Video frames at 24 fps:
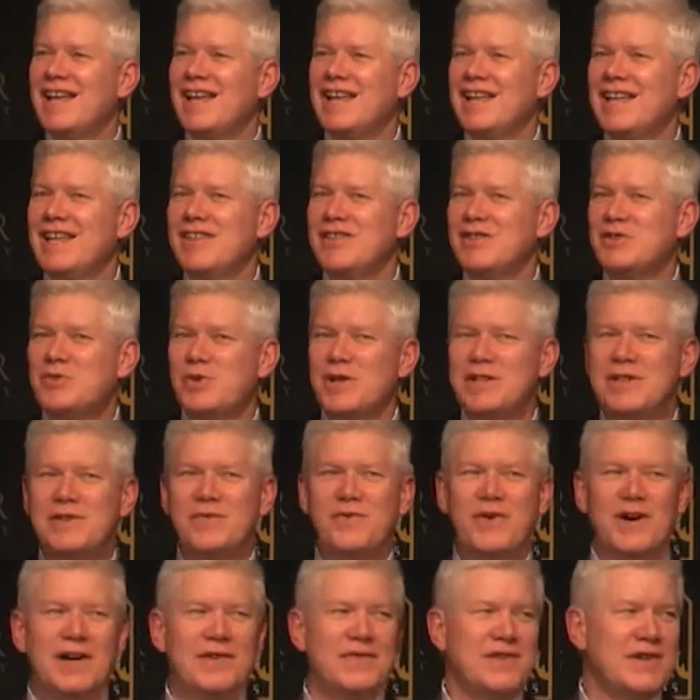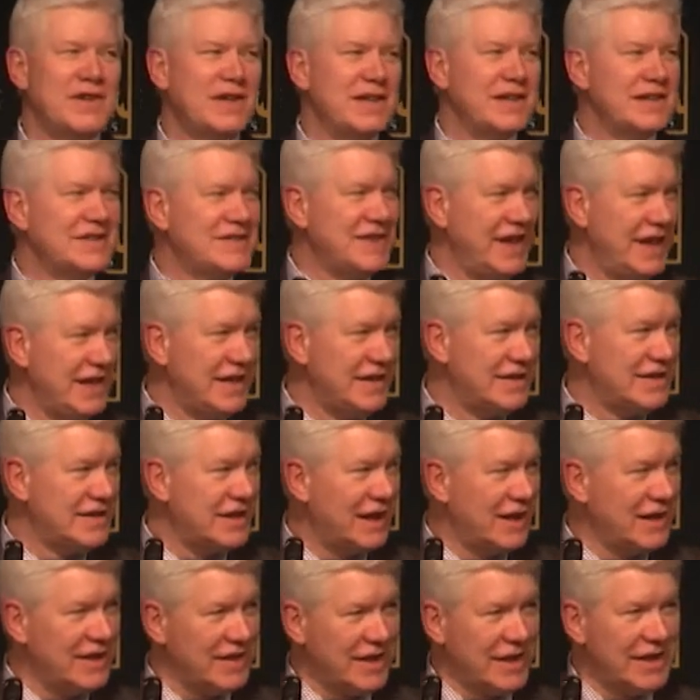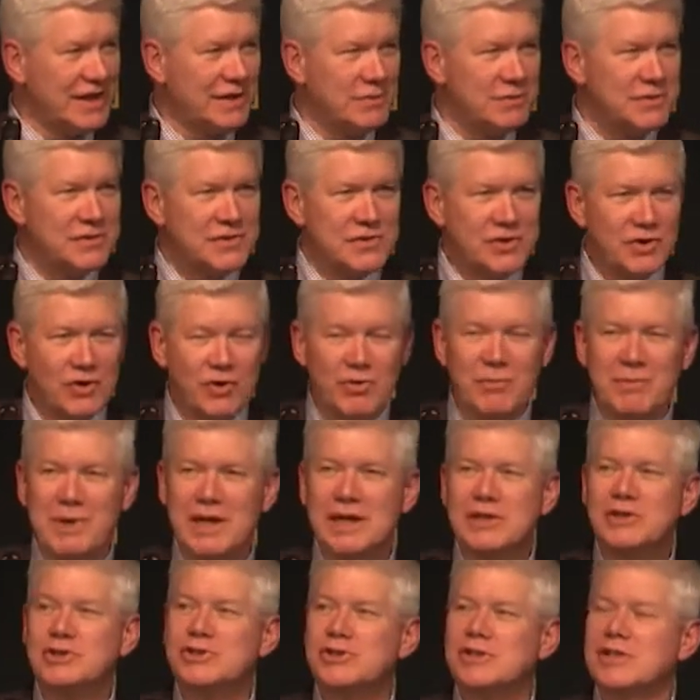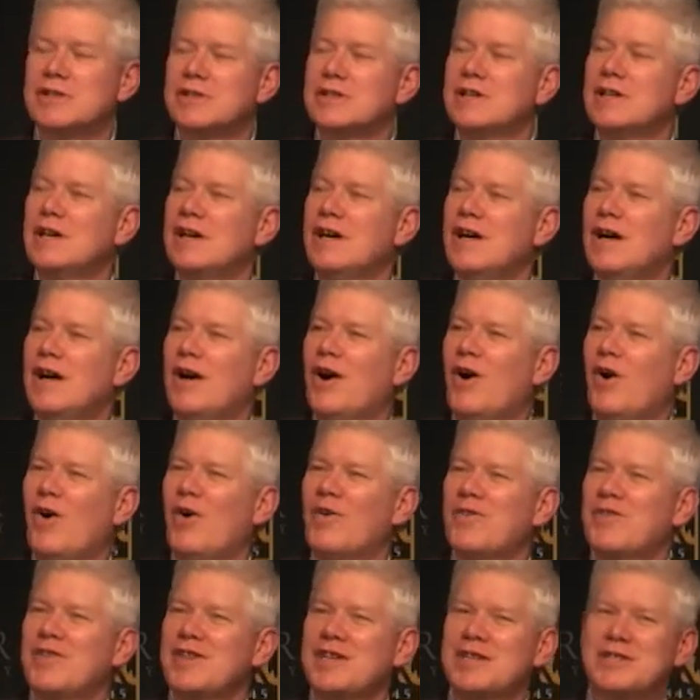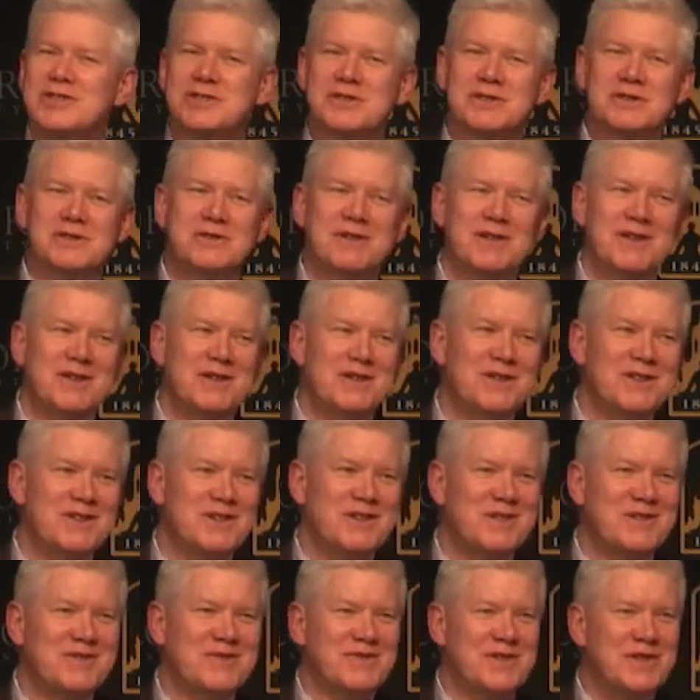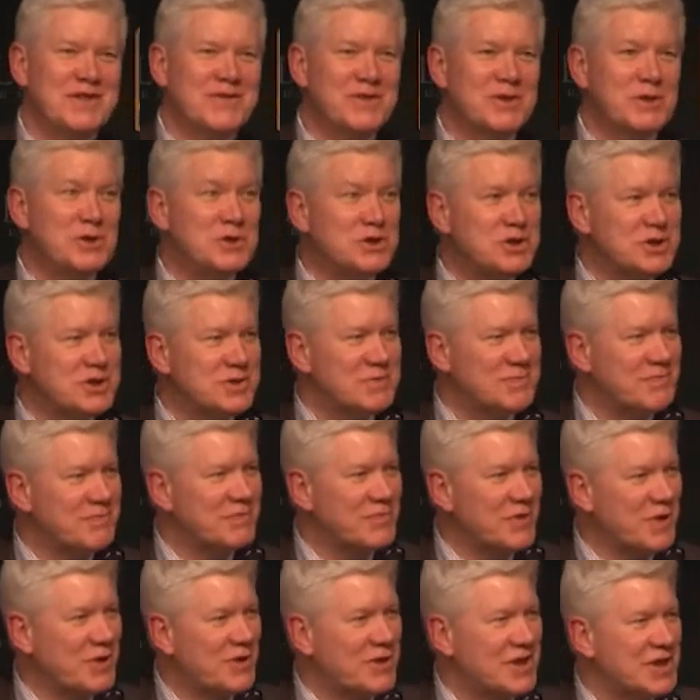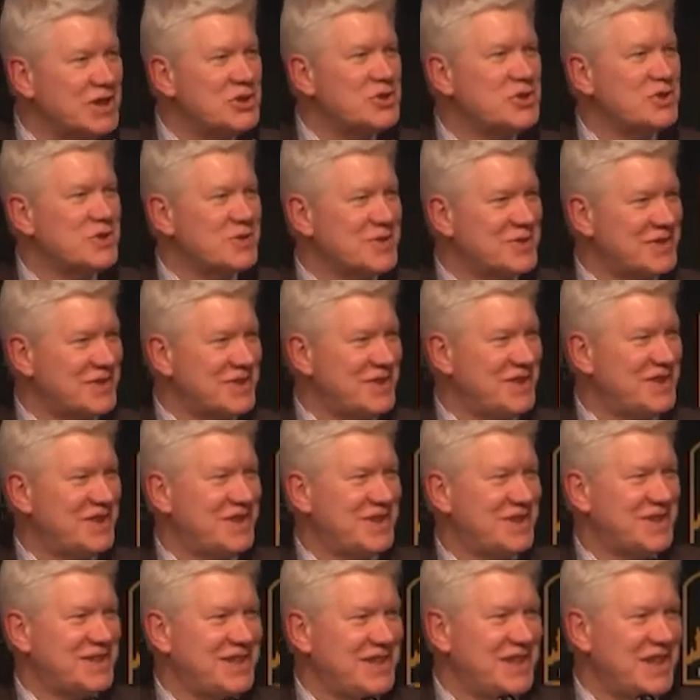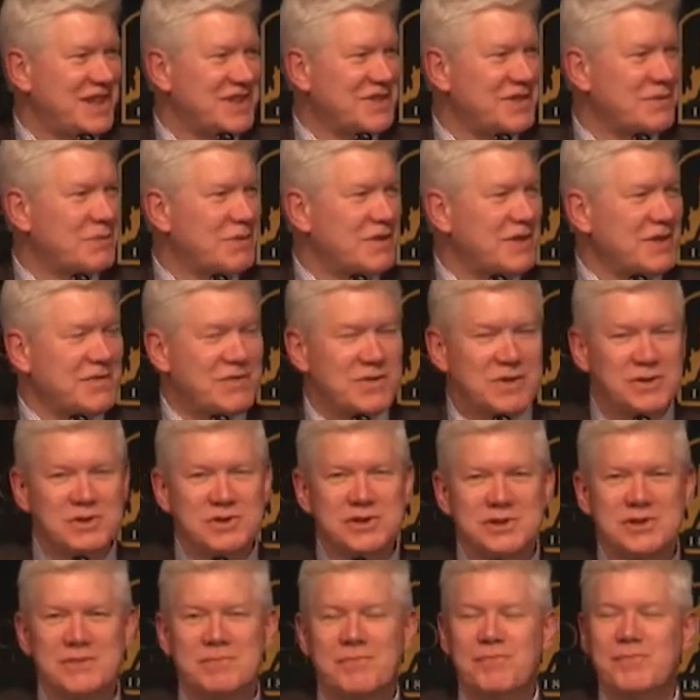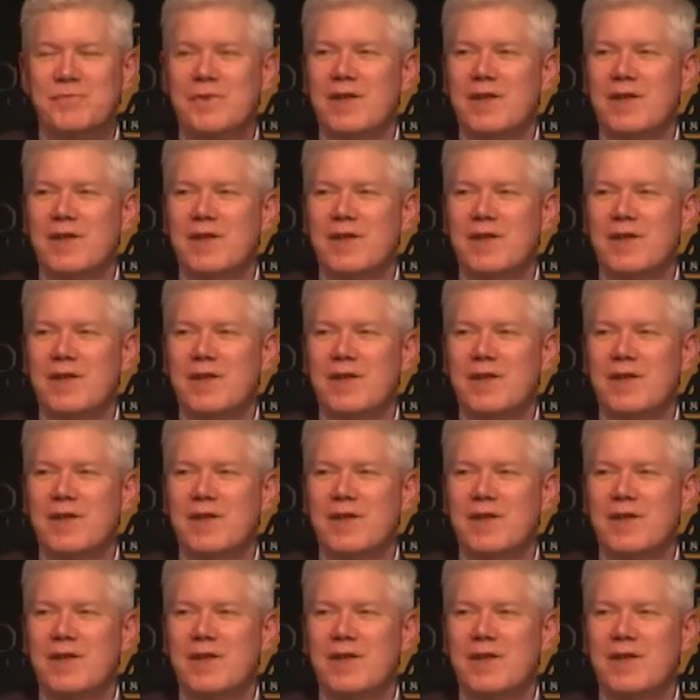In the 25 that I attended, I think there was no mention of the issue uh, of evolution or issues uh, connected with evolution.